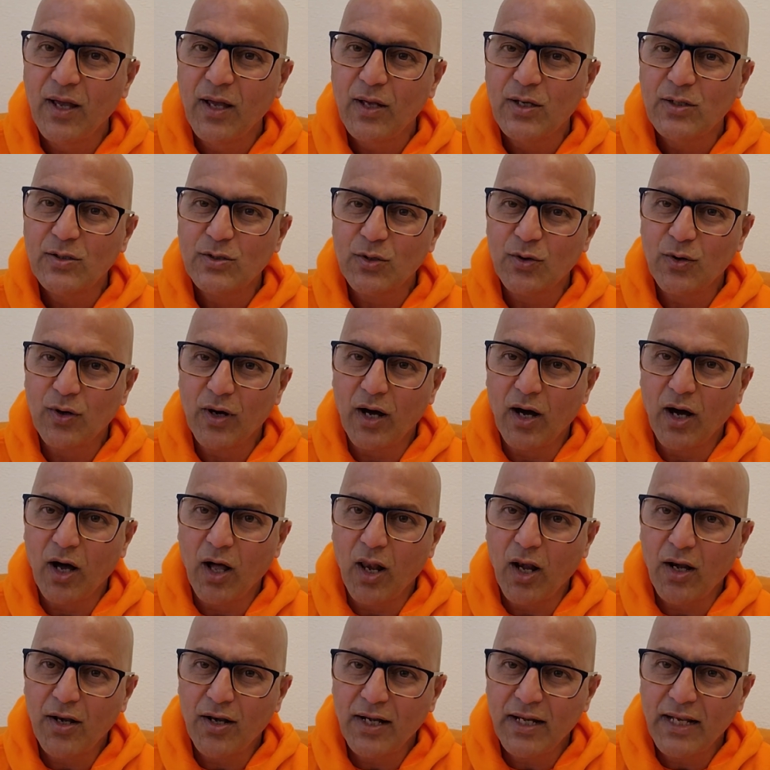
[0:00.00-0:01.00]
So
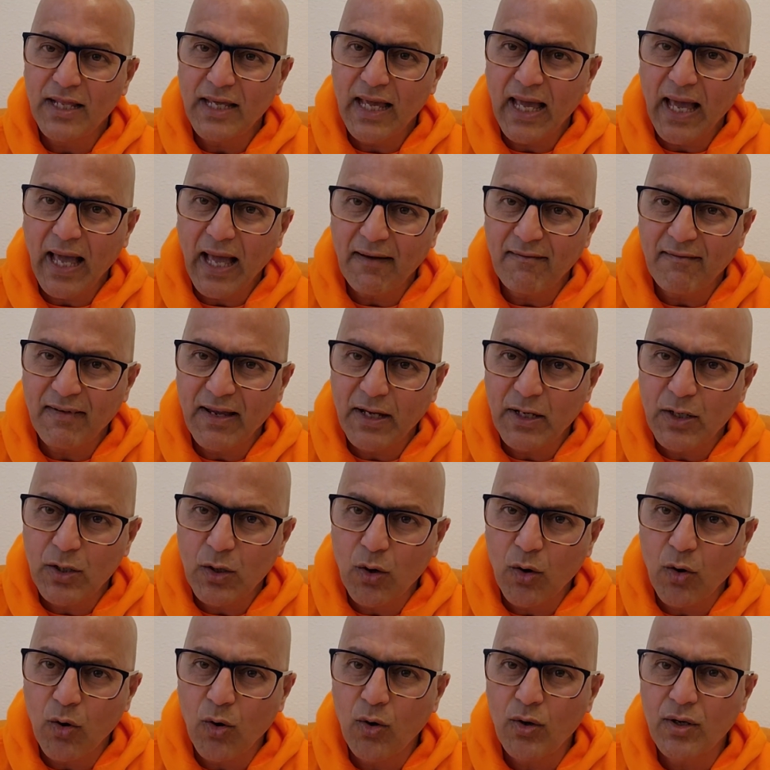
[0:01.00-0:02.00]
already having
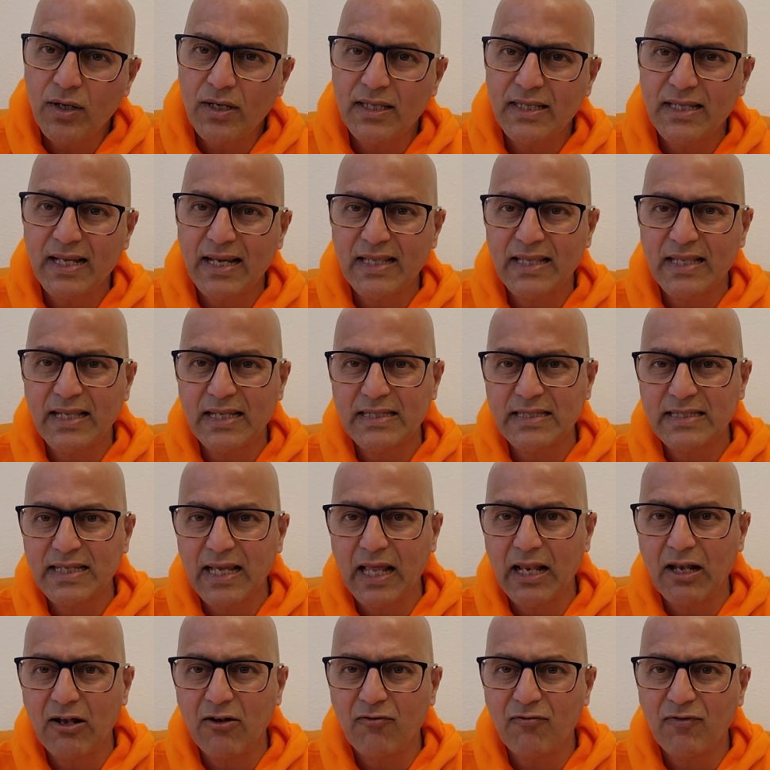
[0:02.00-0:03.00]
known that the
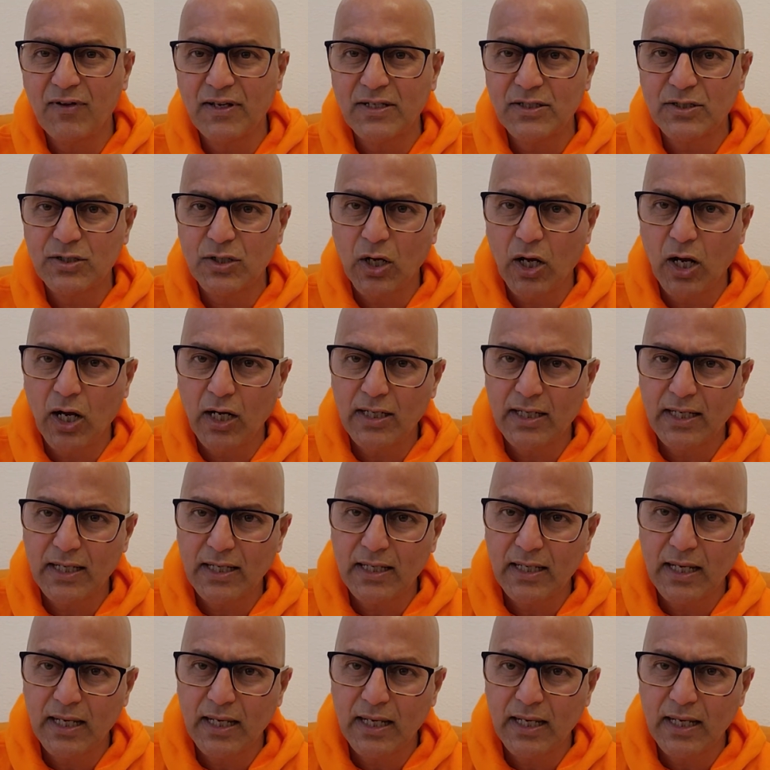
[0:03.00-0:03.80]
self is not